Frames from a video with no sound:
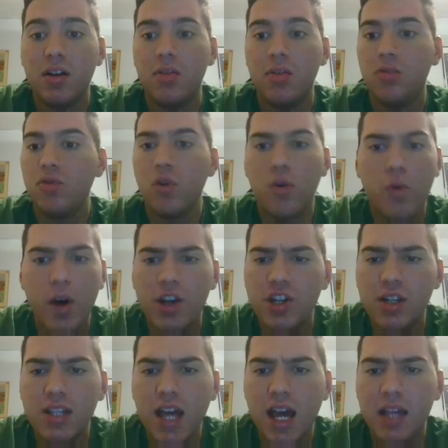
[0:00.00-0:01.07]
No
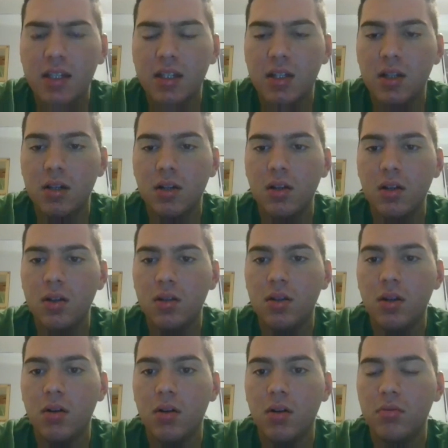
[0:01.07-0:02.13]
questions asked.
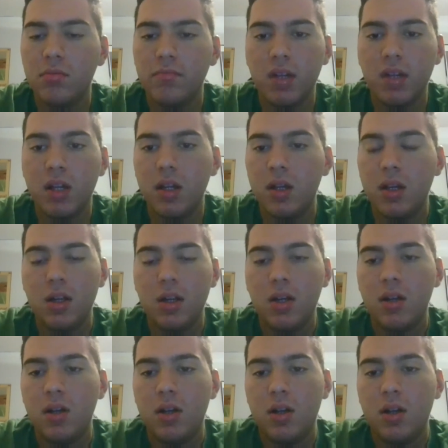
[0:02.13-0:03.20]

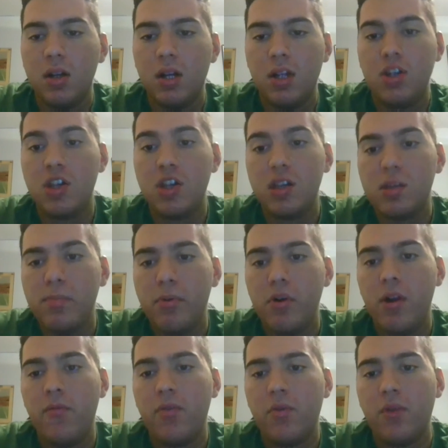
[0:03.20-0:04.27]
It's just
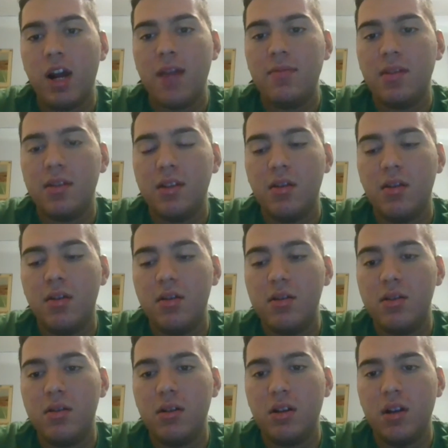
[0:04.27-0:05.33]
disappointing for the Rams and Steelers.